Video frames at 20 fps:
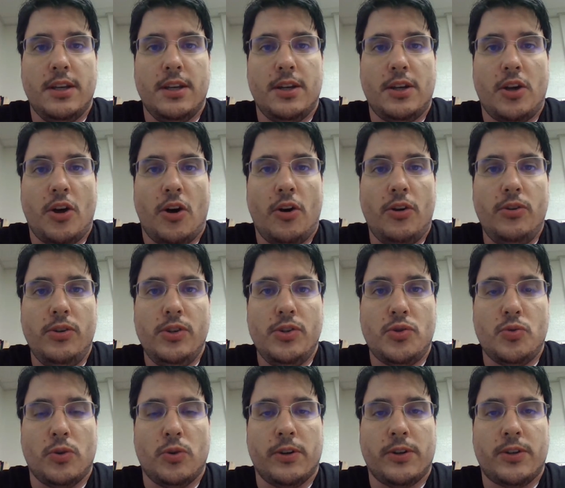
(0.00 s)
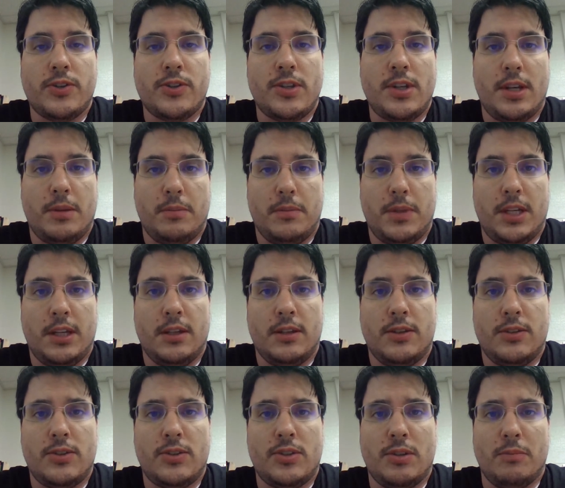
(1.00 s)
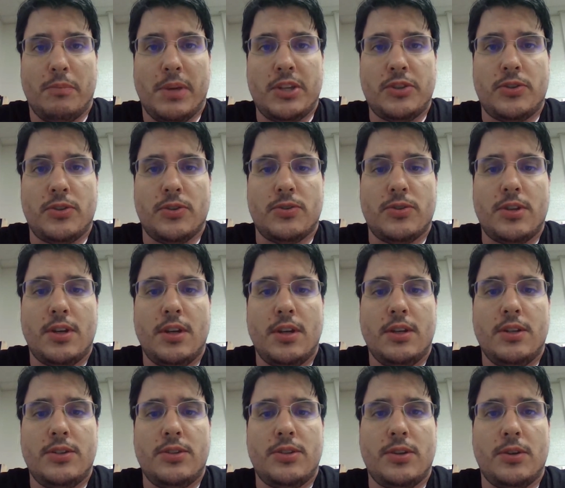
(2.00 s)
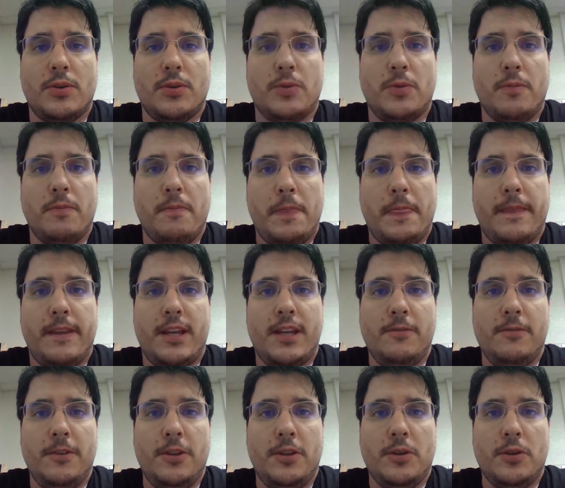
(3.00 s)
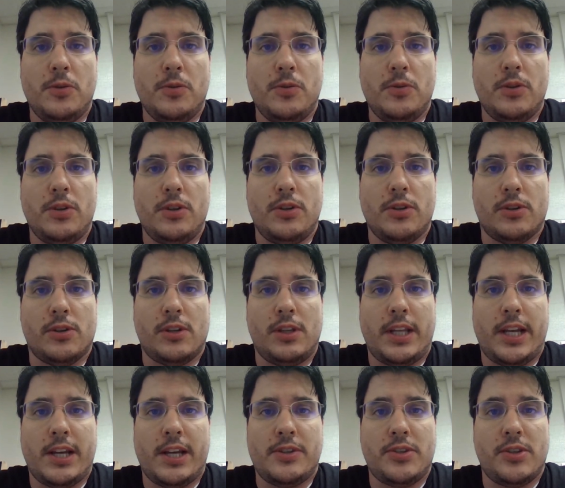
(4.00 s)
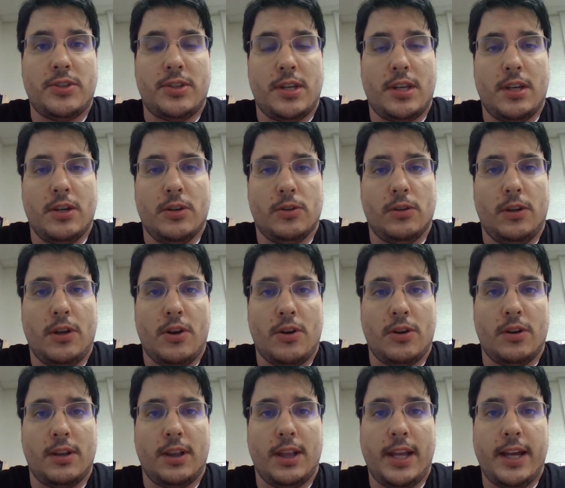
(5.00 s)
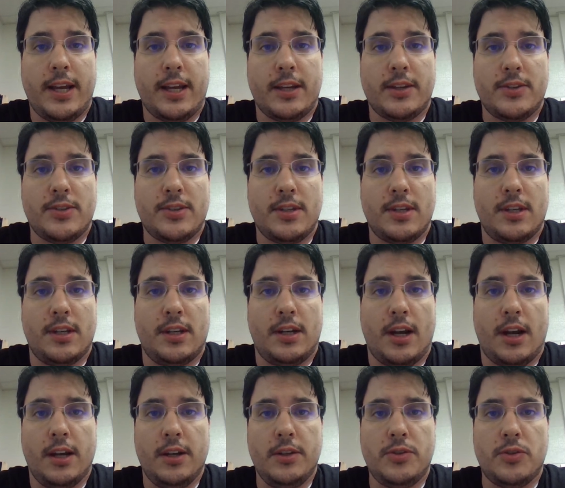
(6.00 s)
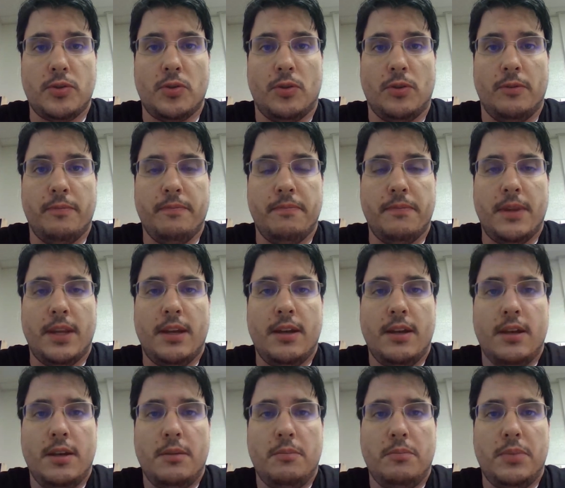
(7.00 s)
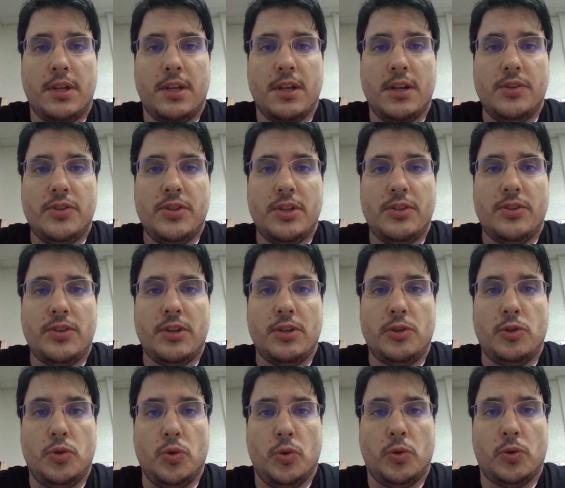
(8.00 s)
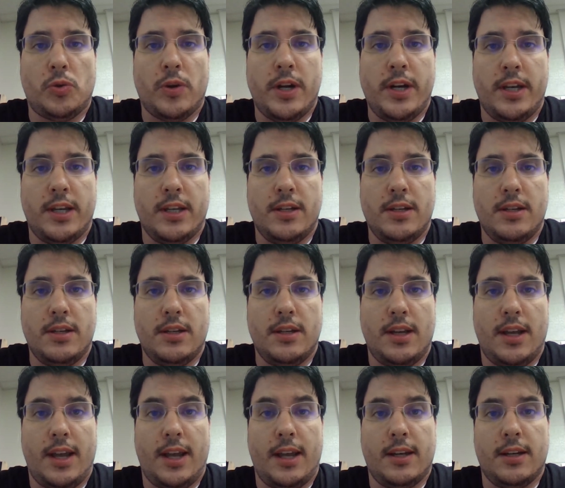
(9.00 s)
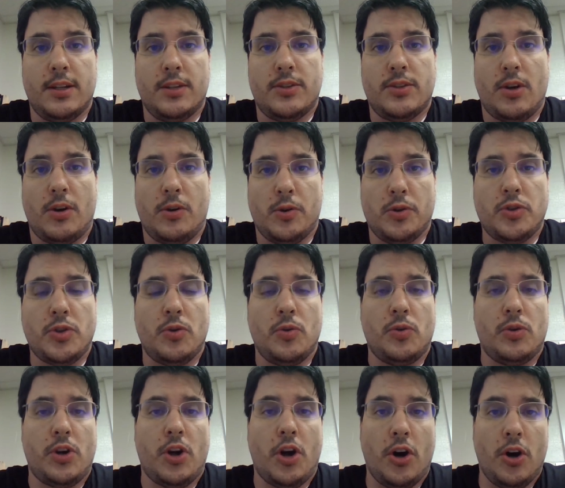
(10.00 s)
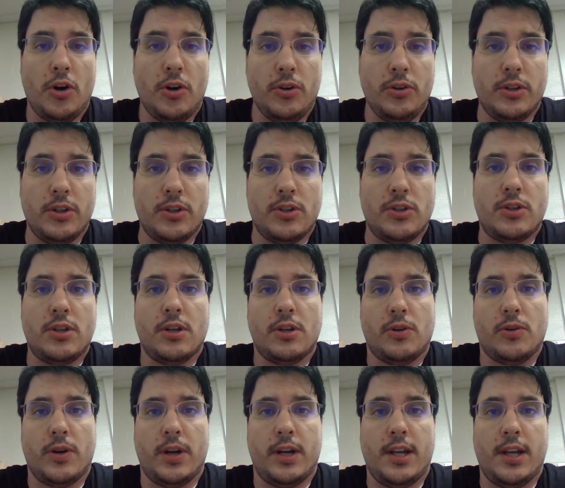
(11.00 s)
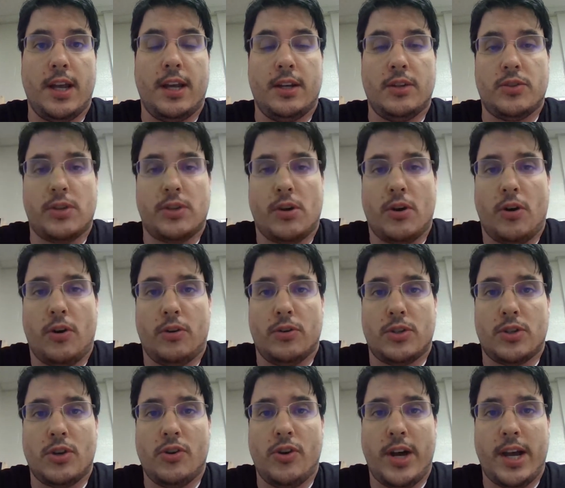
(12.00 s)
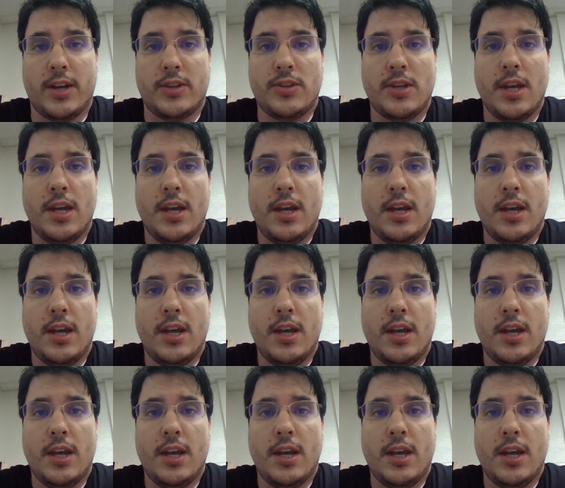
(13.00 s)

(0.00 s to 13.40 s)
college works in semesters. So, even though your class is a year long class in high school, because it's dual credit and it's also college credit and it's a college class,